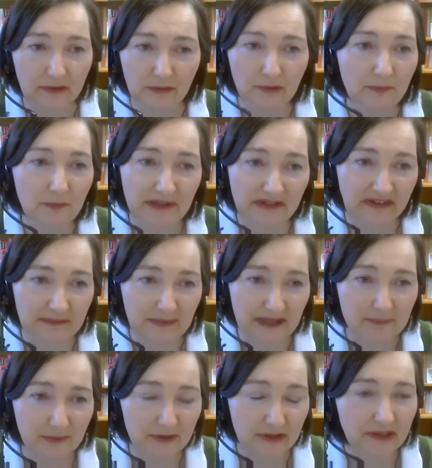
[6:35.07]
you're all busy
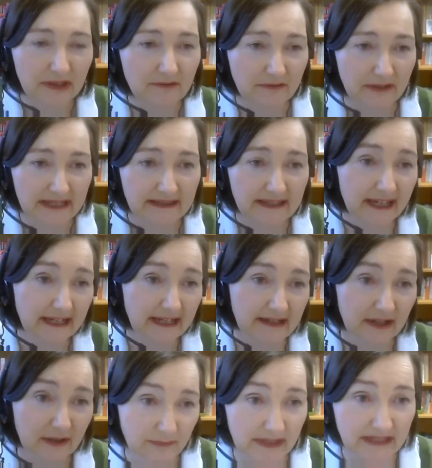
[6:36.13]
people. You can read that and you
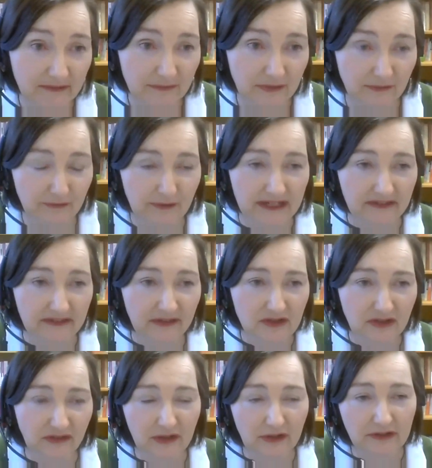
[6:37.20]
can read it for free. So
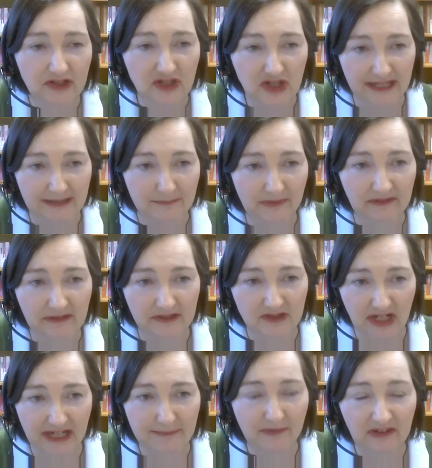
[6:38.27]
just go to James the
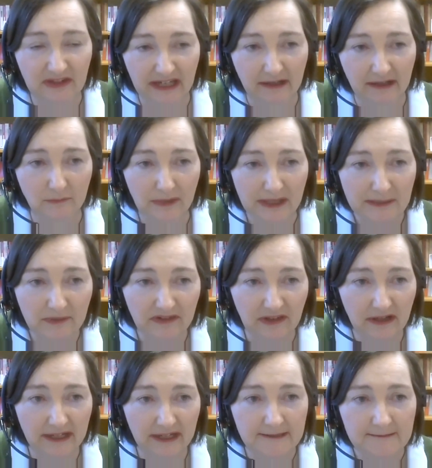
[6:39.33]
Jamestown
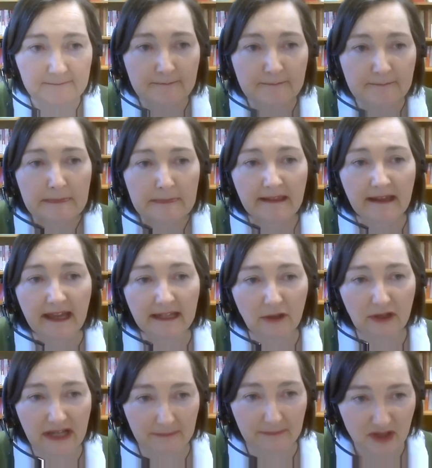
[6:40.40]
website and
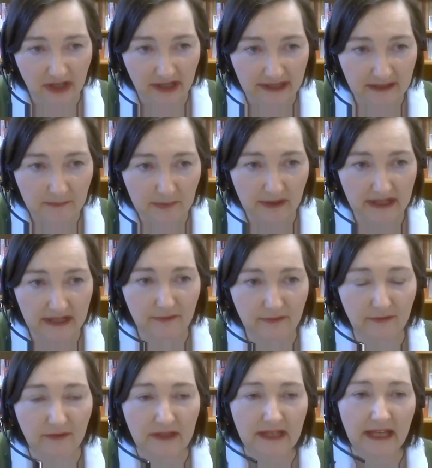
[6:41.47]
look up China
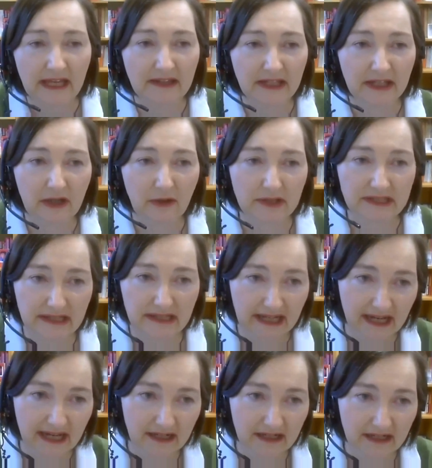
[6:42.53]
Brief and then go into the
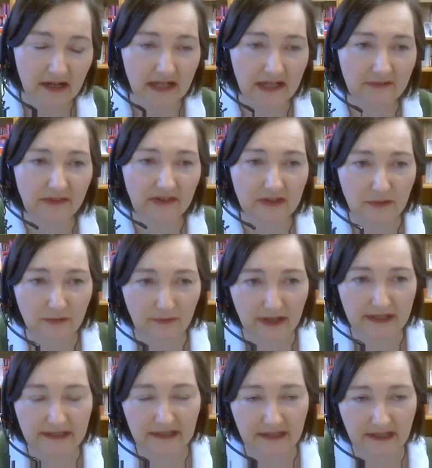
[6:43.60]
archives and you'll
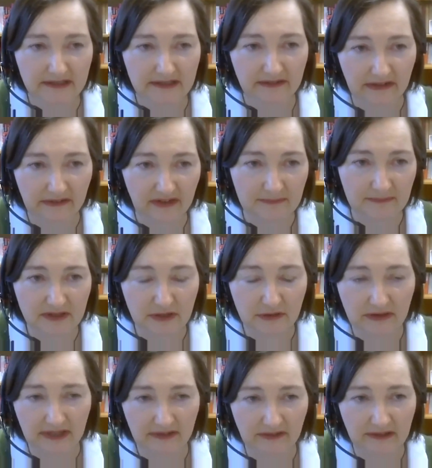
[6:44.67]
find it under December
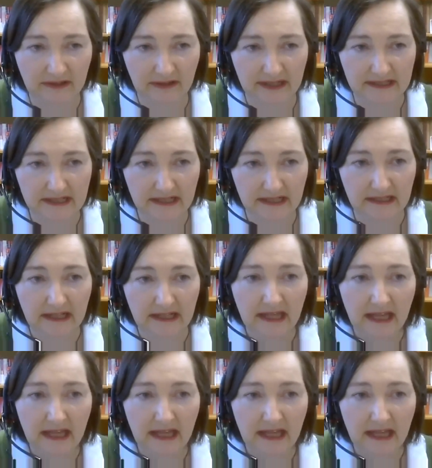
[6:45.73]
2019.